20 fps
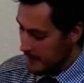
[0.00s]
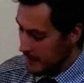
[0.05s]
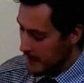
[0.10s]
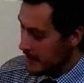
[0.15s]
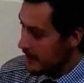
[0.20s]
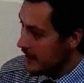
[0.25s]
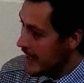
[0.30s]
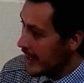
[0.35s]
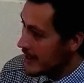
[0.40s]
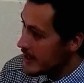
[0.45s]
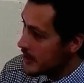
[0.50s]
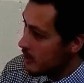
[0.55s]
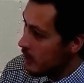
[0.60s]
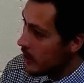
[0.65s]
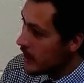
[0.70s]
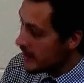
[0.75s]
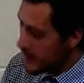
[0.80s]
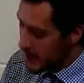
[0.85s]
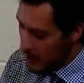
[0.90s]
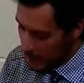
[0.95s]
Later on
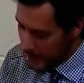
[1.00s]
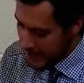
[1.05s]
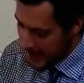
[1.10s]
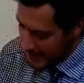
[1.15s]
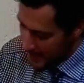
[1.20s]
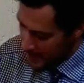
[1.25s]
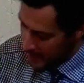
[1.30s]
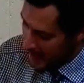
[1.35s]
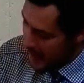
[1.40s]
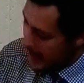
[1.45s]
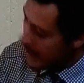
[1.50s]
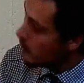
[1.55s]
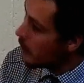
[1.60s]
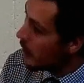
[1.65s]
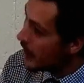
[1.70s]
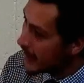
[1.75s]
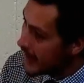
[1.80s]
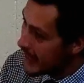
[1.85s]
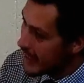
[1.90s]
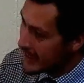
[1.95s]
in the Old Testament, in
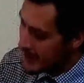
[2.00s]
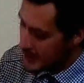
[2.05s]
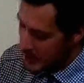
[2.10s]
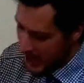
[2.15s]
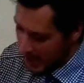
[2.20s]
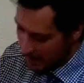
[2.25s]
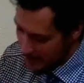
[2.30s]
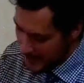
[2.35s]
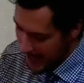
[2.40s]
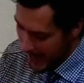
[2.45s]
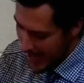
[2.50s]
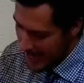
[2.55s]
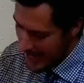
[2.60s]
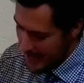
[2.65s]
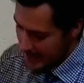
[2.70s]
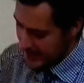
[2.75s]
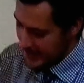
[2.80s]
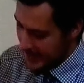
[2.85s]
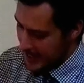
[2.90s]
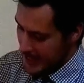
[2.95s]
1 Kings chapter
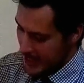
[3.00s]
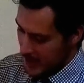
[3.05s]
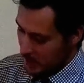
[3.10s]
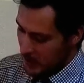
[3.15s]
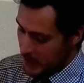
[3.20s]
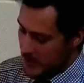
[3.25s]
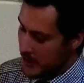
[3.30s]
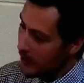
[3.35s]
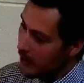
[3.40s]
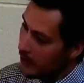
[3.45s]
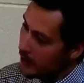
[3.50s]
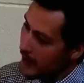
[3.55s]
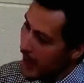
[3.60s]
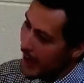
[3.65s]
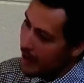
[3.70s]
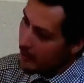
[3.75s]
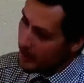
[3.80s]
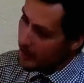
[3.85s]
8, we're told how the